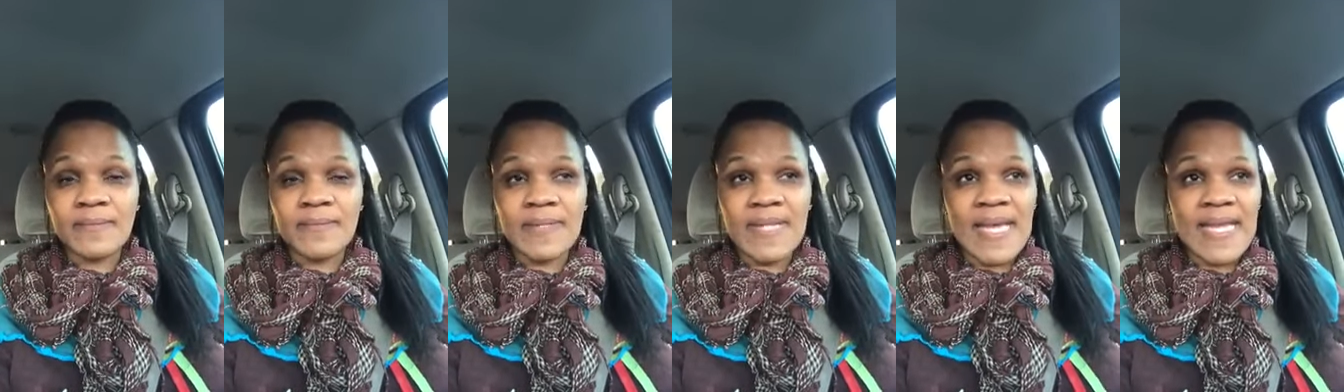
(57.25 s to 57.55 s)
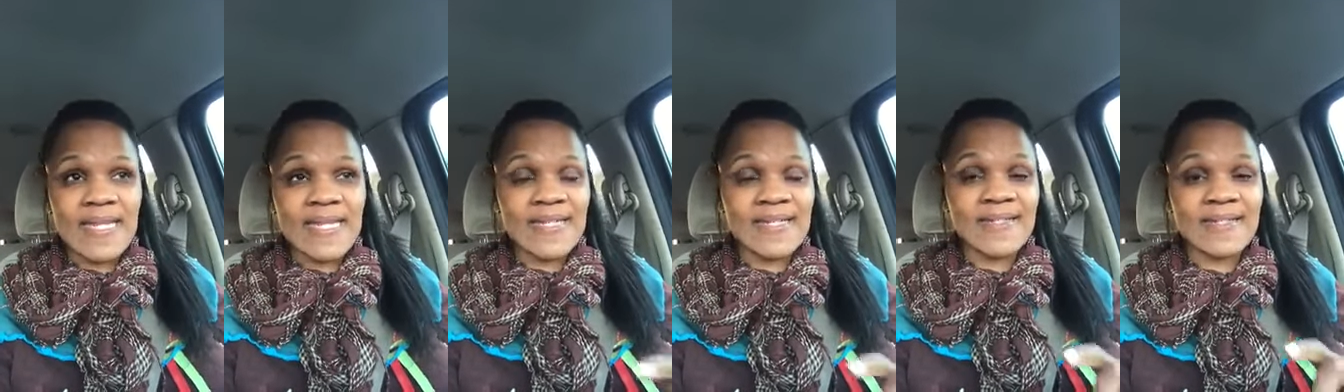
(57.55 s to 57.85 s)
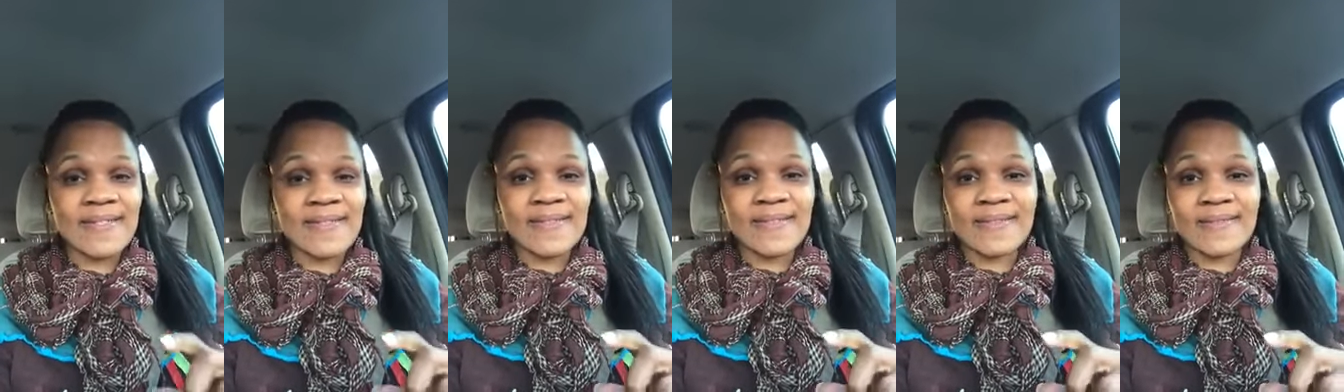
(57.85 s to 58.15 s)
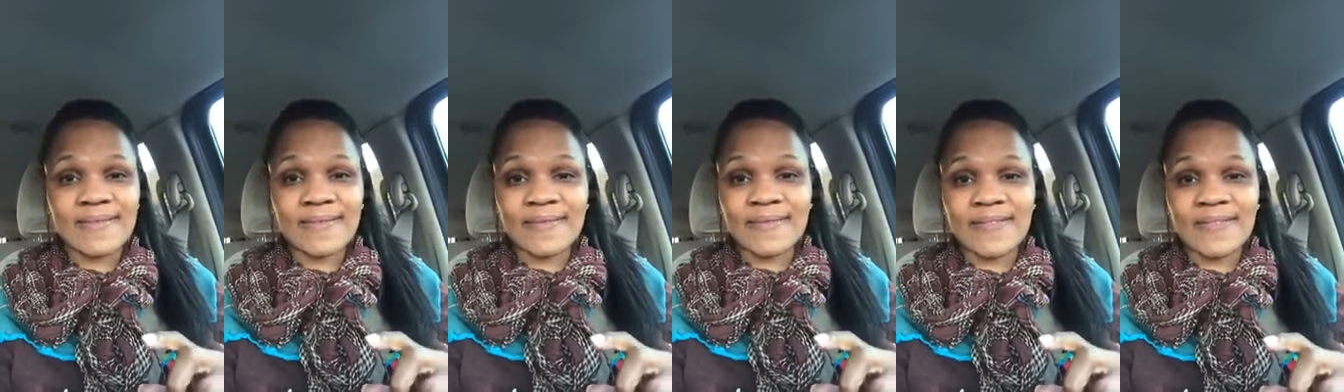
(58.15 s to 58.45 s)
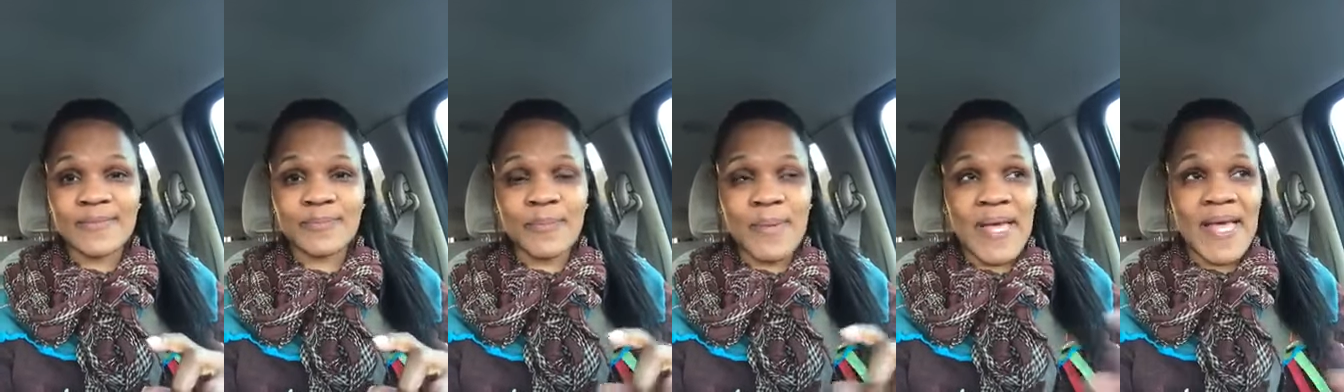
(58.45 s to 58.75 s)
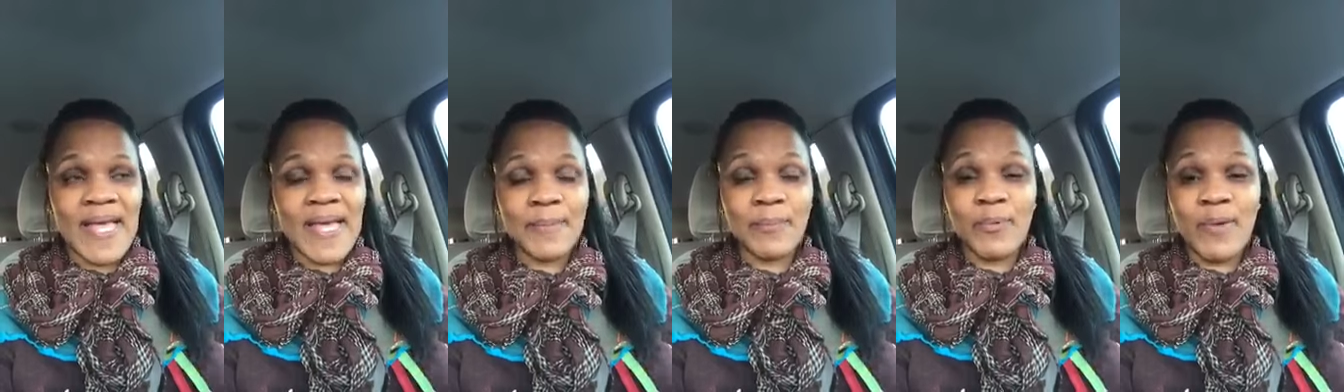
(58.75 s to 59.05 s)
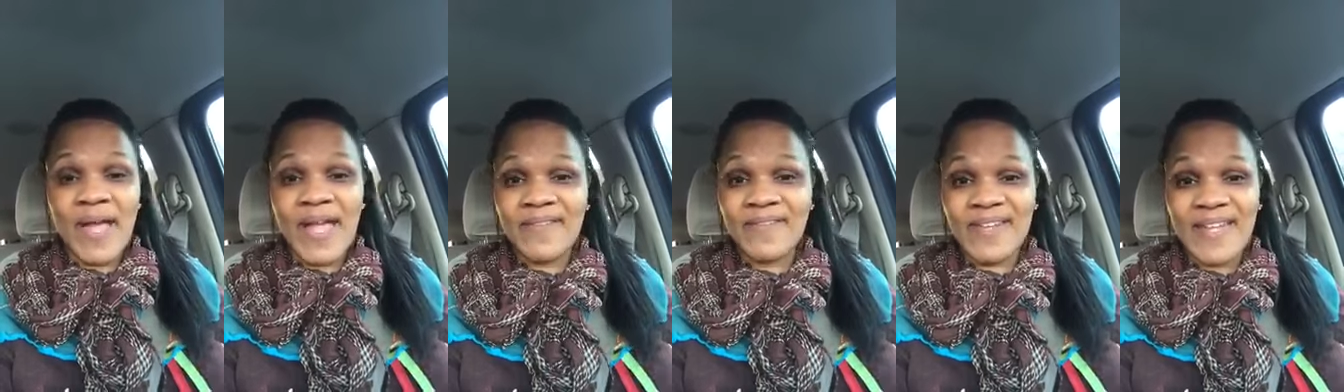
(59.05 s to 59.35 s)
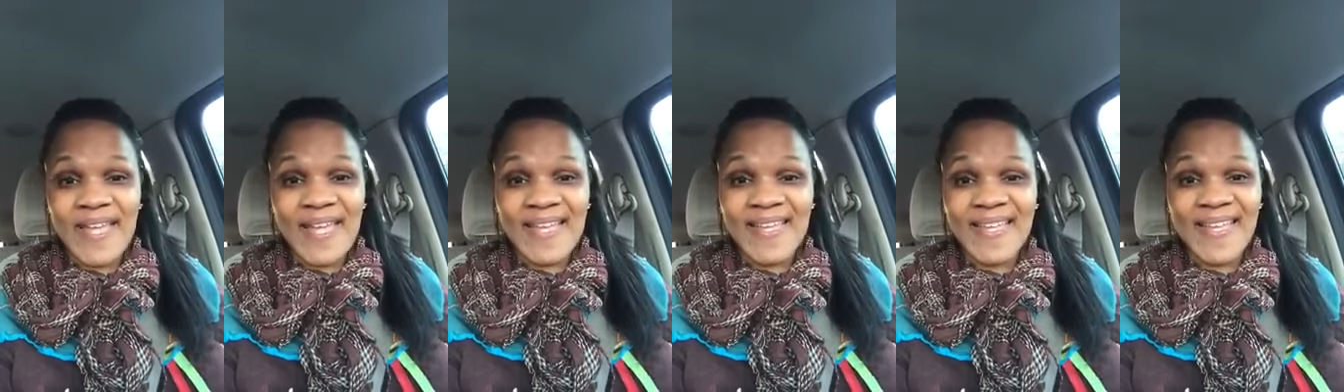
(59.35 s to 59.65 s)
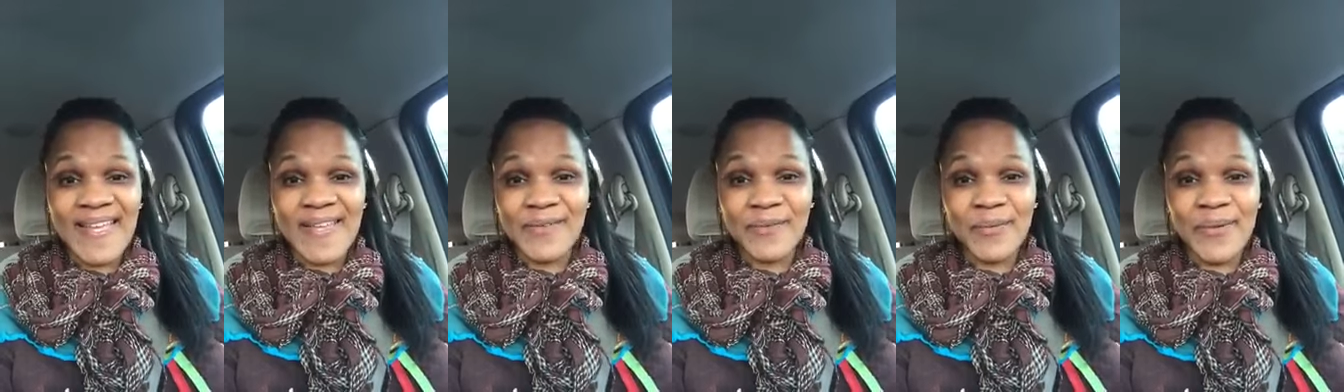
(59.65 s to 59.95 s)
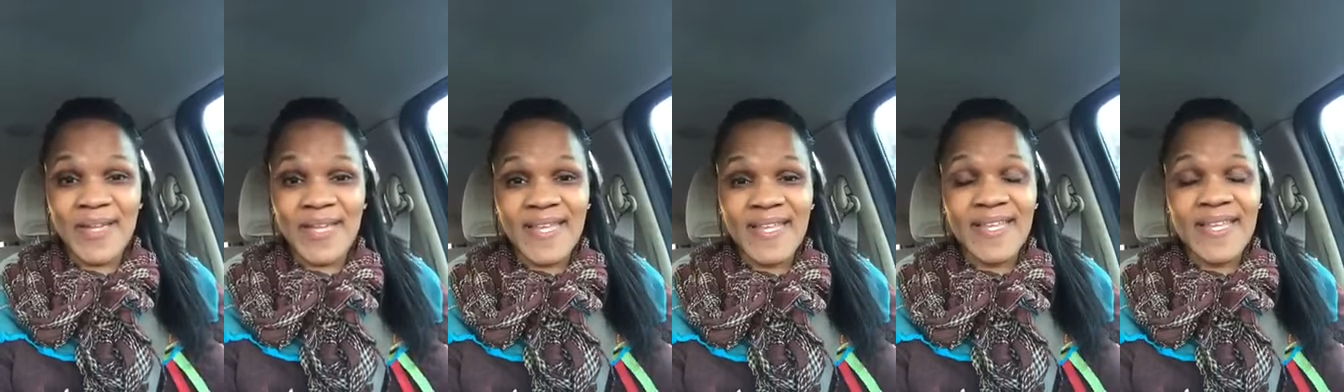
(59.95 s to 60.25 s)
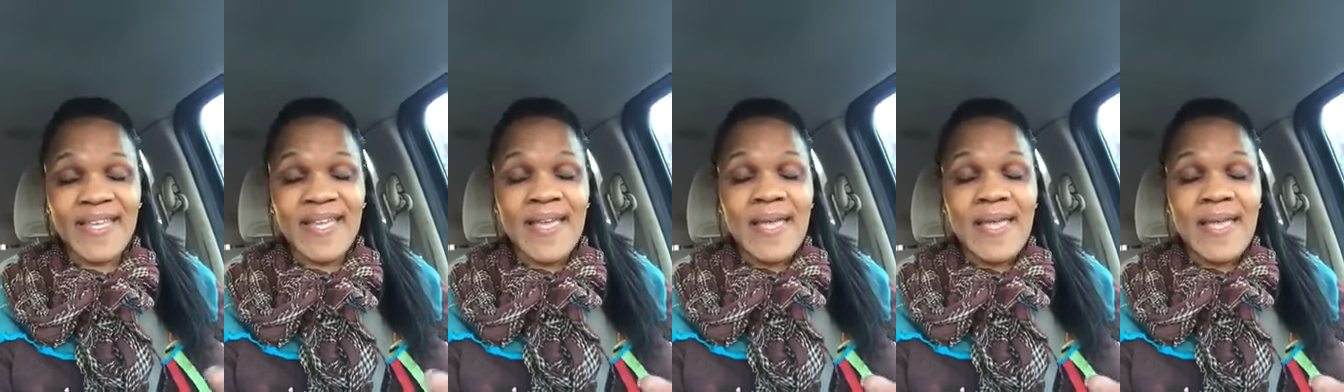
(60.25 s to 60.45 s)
not in a spy, private eye kind of way,